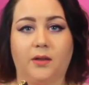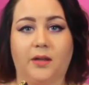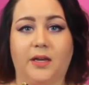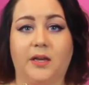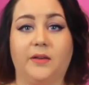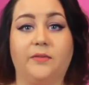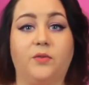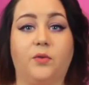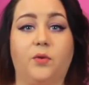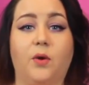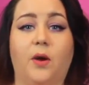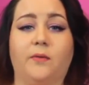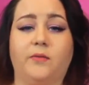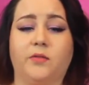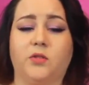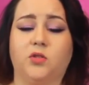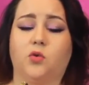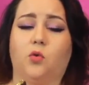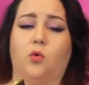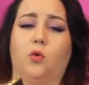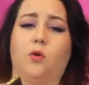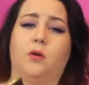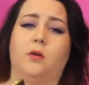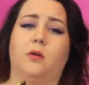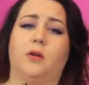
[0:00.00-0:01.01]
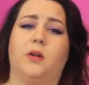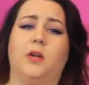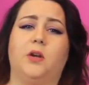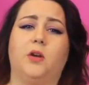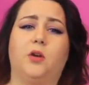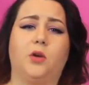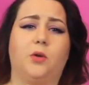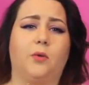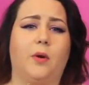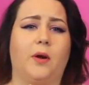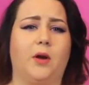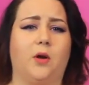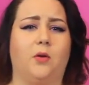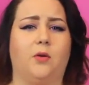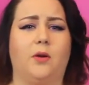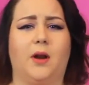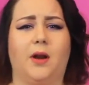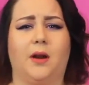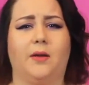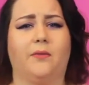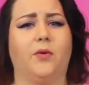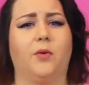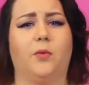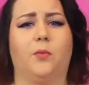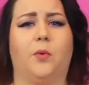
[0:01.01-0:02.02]
Like, if you have a store near you, I know
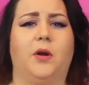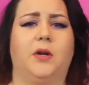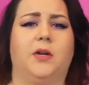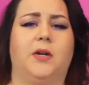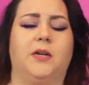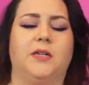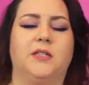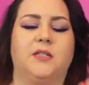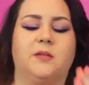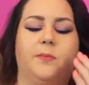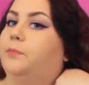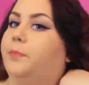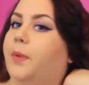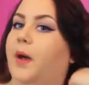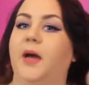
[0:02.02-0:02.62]
not everyone does,